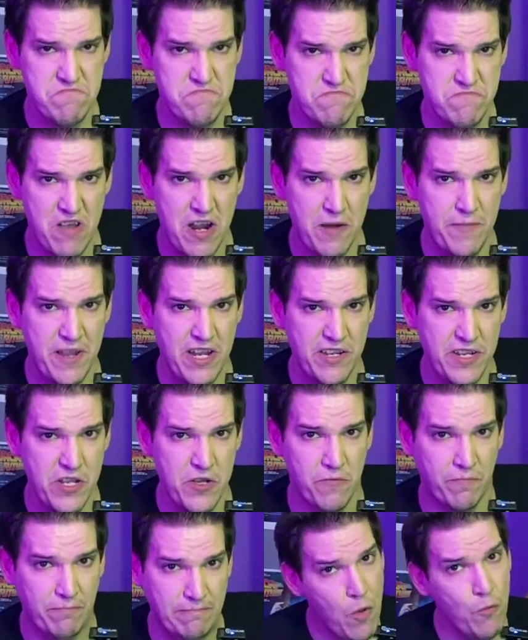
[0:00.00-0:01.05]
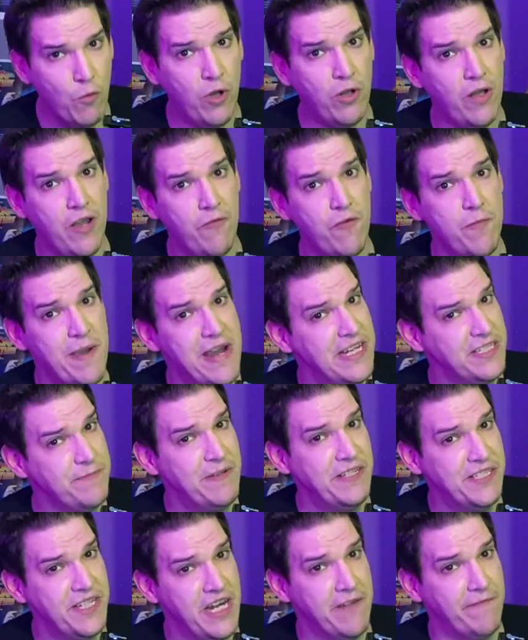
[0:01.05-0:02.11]
not a bad deal. Well, it remains to be
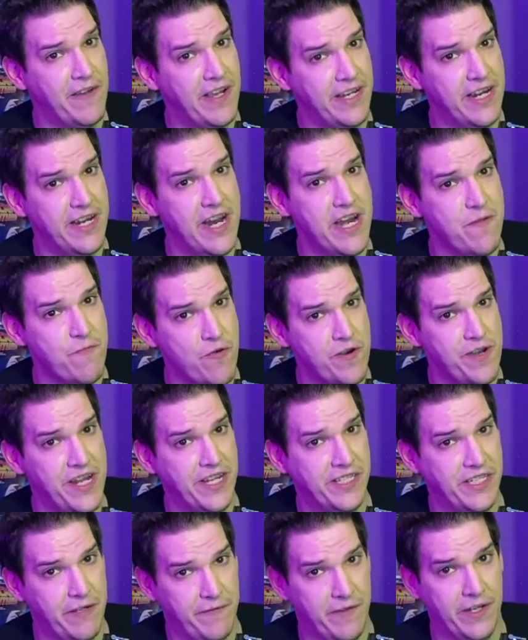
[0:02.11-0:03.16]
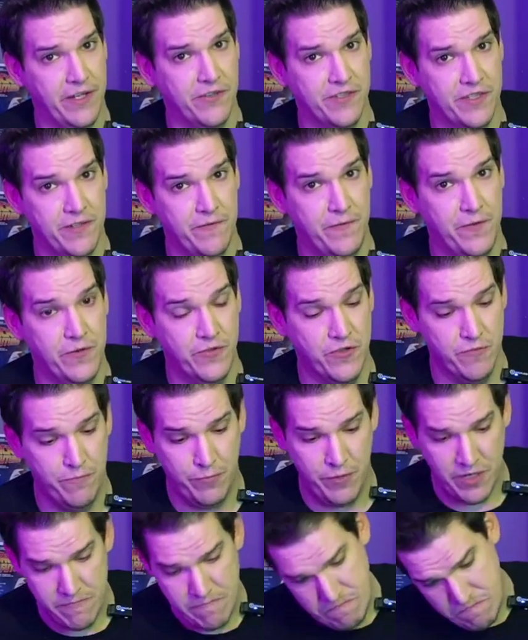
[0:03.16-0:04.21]
seen if I get any more DC figures in the future,
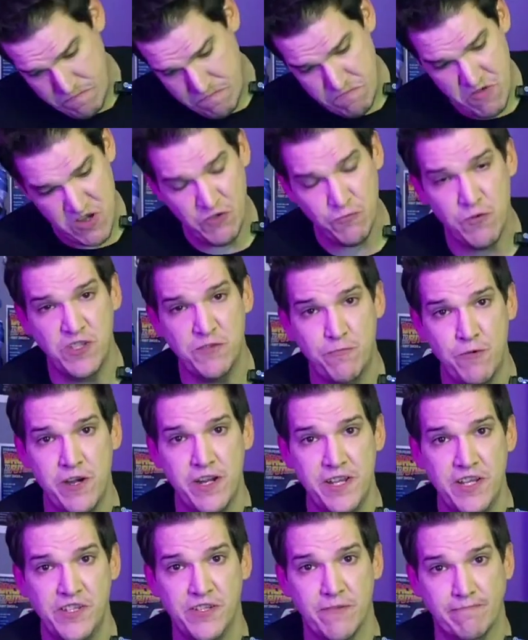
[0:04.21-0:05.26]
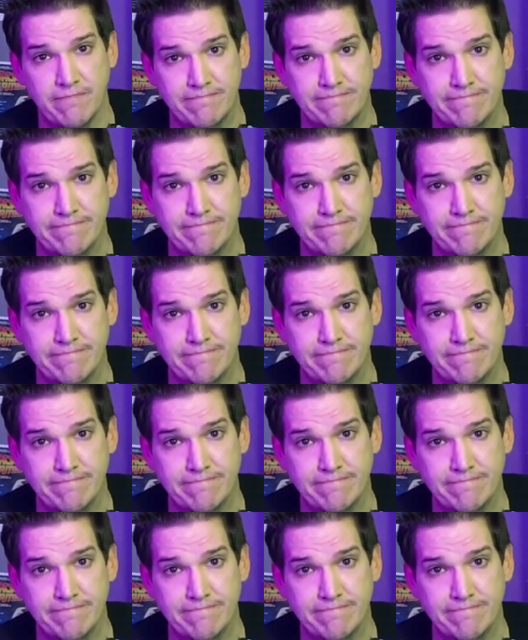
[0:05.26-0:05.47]
but this one's pretty decent.